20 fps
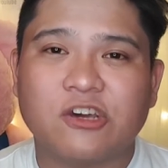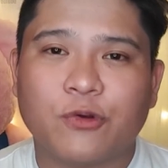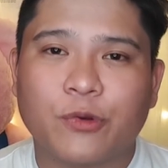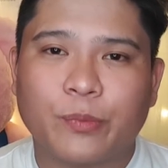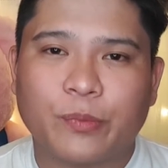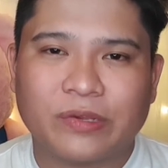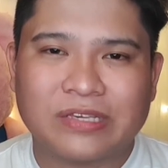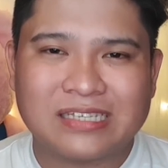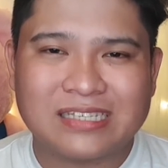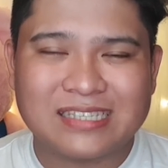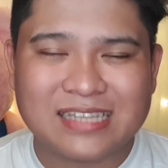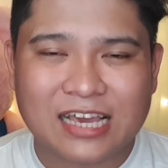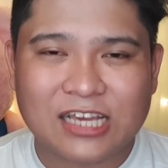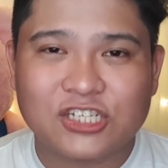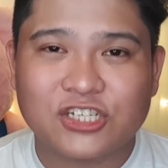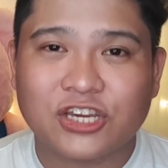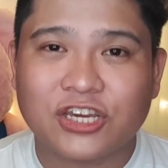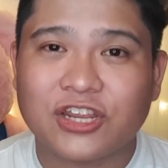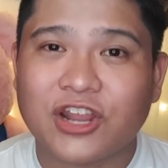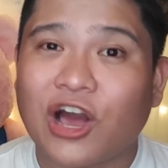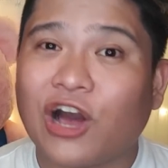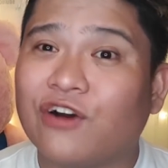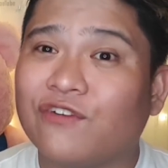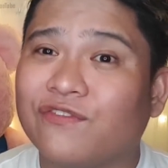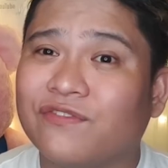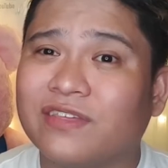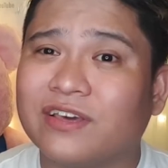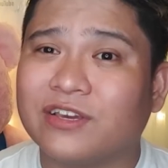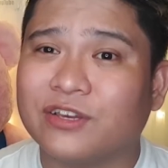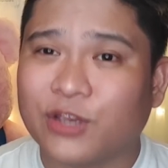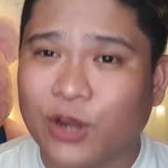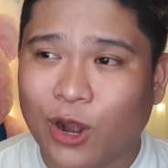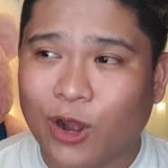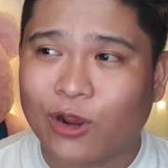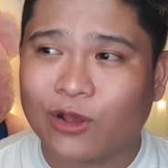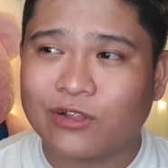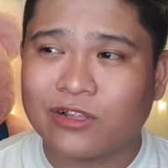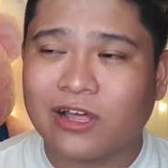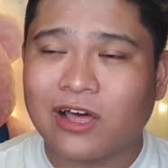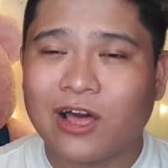representation of the
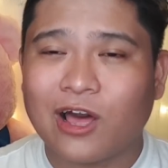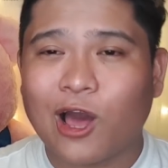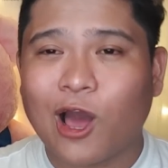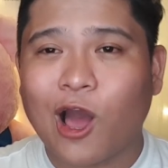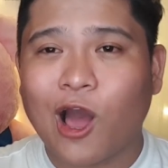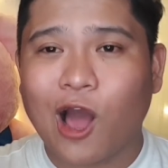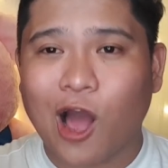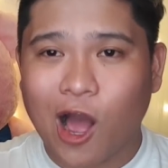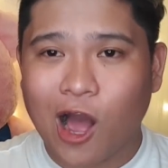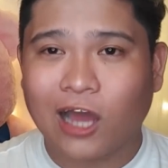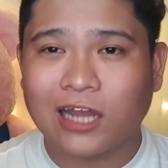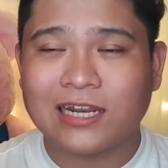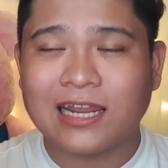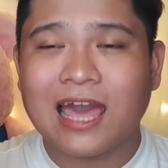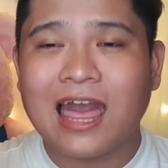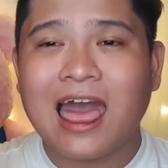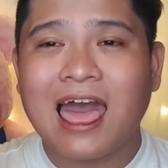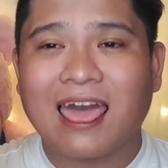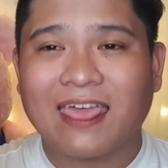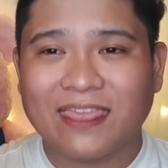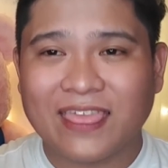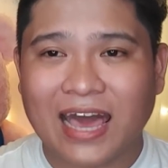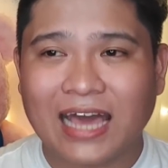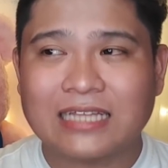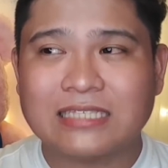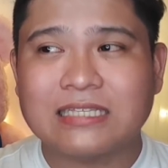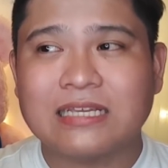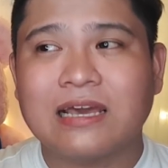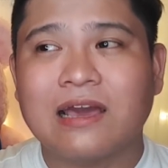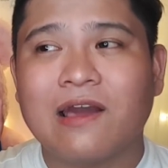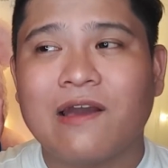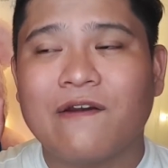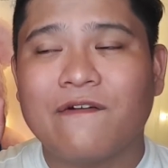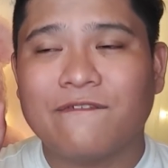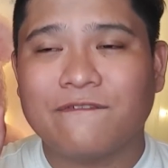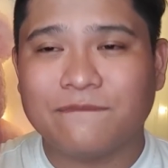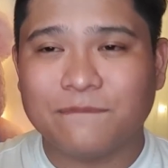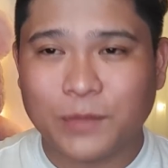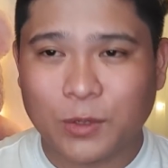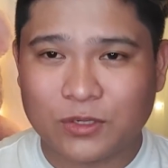girl on that
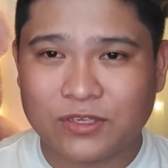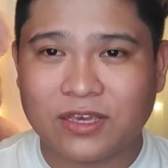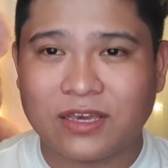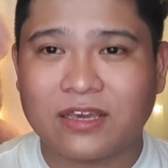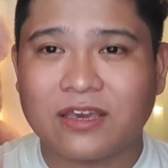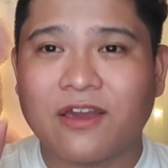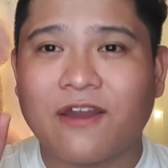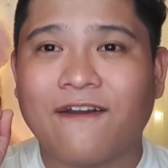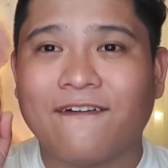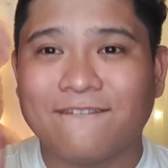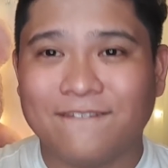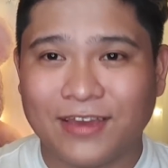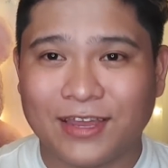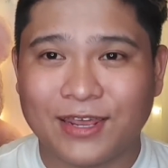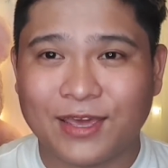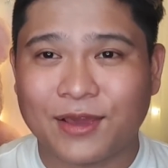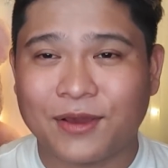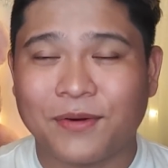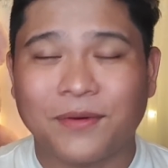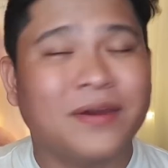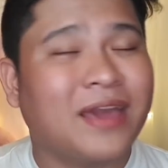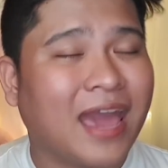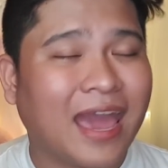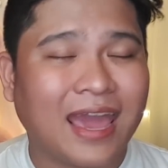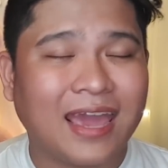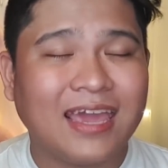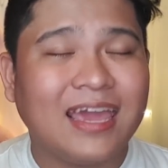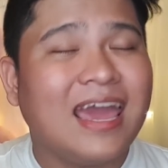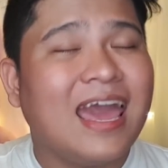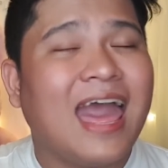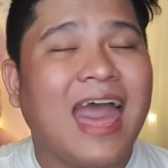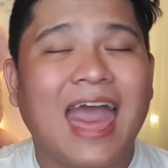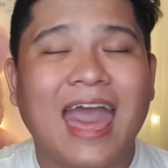music video, okay?